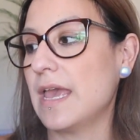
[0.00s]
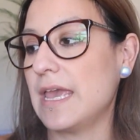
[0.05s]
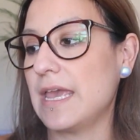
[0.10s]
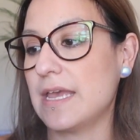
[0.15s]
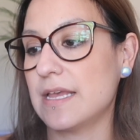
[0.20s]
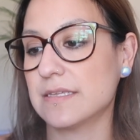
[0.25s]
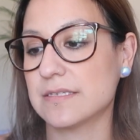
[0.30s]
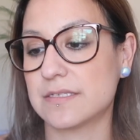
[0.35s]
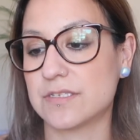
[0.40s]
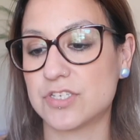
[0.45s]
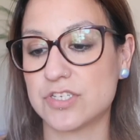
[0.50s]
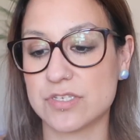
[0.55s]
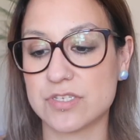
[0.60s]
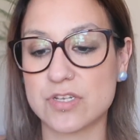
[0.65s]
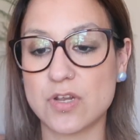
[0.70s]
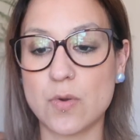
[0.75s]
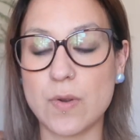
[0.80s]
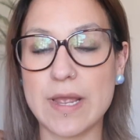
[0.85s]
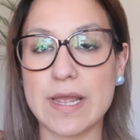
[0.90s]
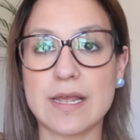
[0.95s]
It's
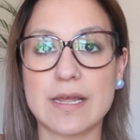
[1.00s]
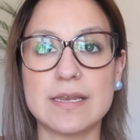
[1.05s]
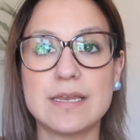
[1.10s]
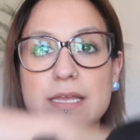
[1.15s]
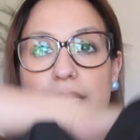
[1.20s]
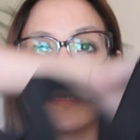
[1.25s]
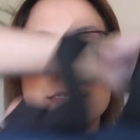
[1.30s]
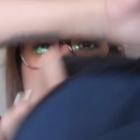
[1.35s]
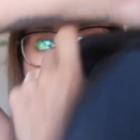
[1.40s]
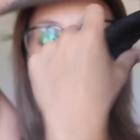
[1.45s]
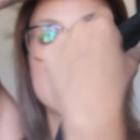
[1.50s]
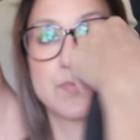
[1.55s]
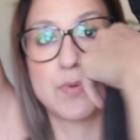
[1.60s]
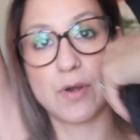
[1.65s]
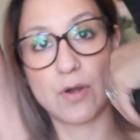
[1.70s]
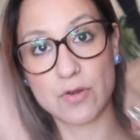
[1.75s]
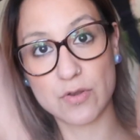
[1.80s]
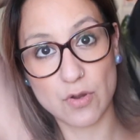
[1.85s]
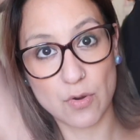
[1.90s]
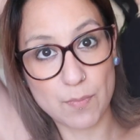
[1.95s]
just quick and easy to
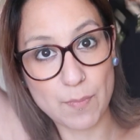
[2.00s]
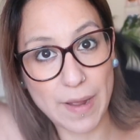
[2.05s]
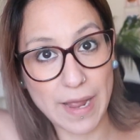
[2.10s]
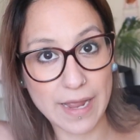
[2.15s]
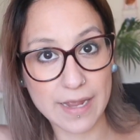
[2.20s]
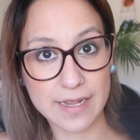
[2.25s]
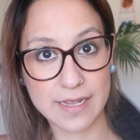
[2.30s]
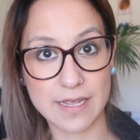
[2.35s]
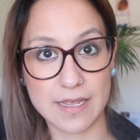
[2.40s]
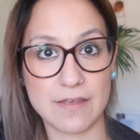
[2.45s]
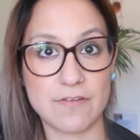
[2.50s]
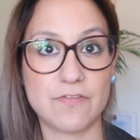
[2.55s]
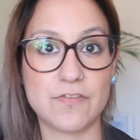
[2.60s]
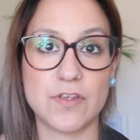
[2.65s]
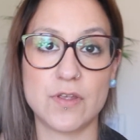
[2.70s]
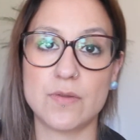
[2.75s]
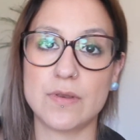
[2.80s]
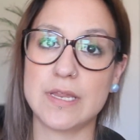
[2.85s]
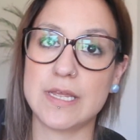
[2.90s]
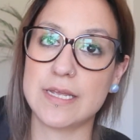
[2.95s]
put on your back if
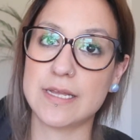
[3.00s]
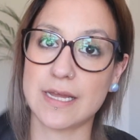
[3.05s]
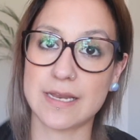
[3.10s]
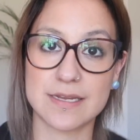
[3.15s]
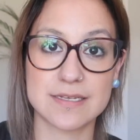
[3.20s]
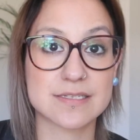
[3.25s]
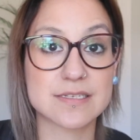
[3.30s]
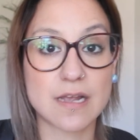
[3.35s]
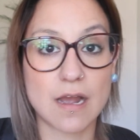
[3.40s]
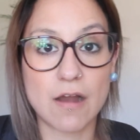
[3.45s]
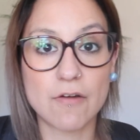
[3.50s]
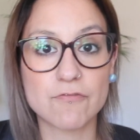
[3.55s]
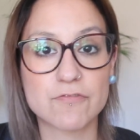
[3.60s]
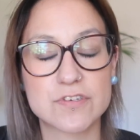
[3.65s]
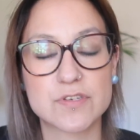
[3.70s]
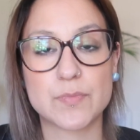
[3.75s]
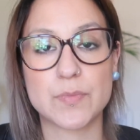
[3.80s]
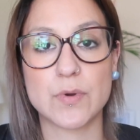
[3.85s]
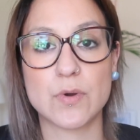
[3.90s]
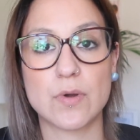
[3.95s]
you need, and it's
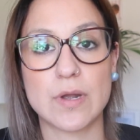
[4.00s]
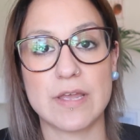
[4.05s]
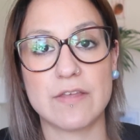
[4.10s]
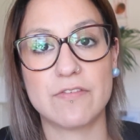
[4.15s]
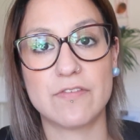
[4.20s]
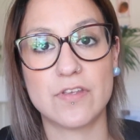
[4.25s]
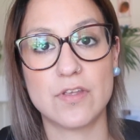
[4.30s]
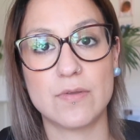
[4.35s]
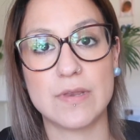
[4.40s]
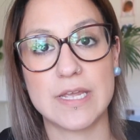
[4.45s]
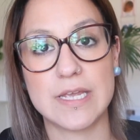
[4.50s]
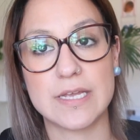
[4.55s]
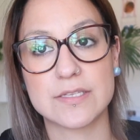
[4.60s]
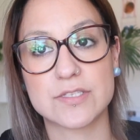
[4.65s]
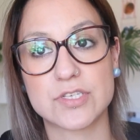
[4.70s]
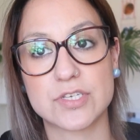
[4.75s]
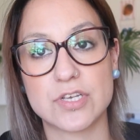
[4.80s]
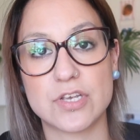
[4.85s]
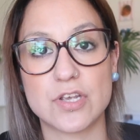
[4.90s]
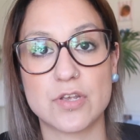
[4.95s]
comfortable if you need
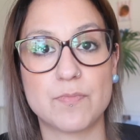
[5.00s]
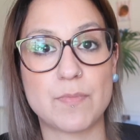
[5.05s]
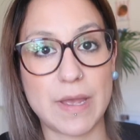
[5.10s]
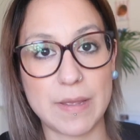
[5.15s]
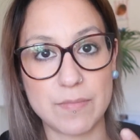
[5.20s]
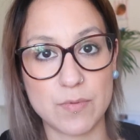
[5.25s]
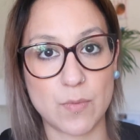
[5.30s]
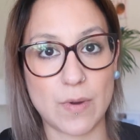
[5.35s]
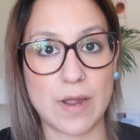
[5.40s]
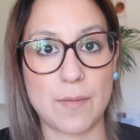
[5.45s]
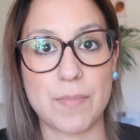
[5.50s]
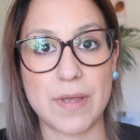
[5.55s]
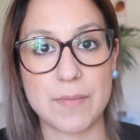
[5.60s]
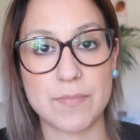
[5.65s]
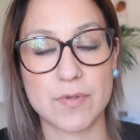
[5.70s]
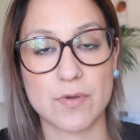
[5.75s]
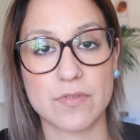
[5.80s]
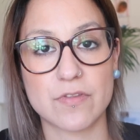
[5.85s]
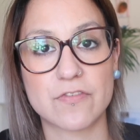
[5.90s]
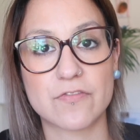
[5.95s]
to wear
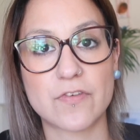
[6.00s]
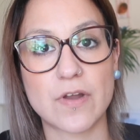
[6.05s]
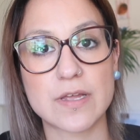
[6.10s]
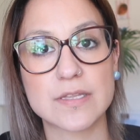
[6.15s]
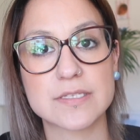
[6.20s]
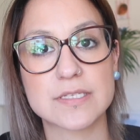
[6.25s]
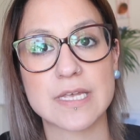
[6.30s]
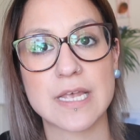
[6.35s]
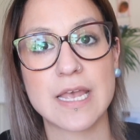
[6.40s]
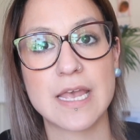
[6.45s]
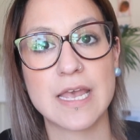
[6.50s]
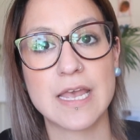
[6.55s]
baby on the front.